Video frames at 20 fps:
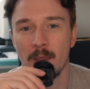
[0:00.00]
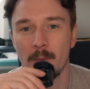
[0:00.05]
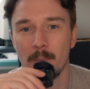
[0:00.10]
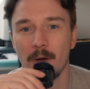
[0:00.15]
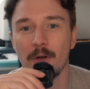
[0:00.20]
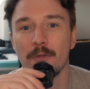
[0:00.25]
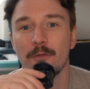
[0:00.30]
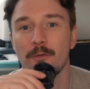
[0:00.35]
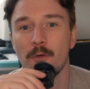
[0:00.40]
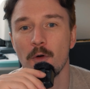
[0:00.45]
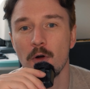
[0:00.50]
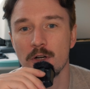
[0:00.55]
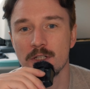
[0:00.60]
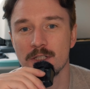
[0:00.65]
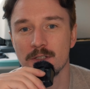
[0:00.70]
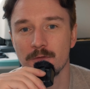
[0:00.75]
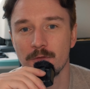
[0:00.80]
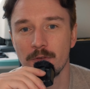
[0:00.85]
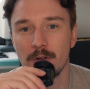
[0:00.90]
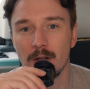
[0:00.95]
My
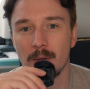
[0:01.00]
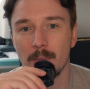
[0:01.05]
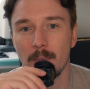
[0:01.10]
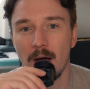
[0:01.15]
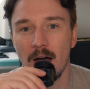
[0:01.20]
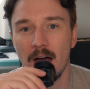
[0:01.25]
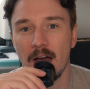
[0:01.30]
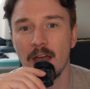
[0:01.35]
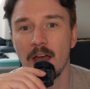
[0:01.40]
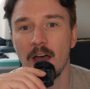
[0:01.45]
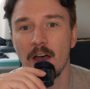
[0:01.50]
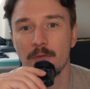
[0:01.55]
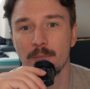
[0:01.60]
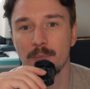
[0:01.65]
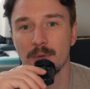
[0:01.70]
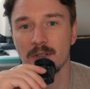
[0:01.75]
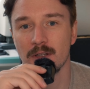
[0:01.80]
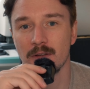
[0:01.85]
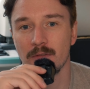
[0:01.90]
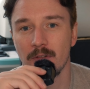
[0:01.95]
first film I have
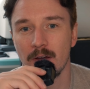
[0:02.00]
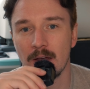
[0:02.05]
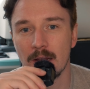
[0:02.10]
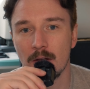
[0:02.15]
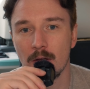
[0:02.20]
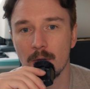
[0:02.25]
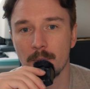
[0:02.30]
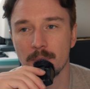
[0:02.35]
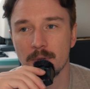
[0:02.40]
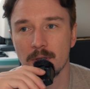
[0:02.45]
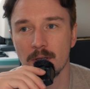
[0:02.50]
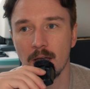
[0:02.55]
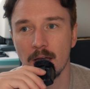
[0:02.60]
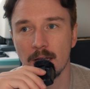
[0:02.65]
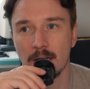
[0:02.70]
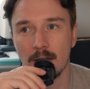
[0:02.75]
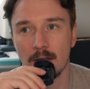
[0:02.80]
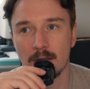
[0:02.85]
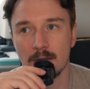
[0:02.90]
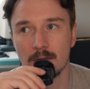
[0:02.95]
been developed
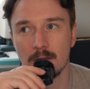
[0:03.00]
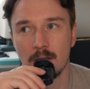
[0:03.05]
at a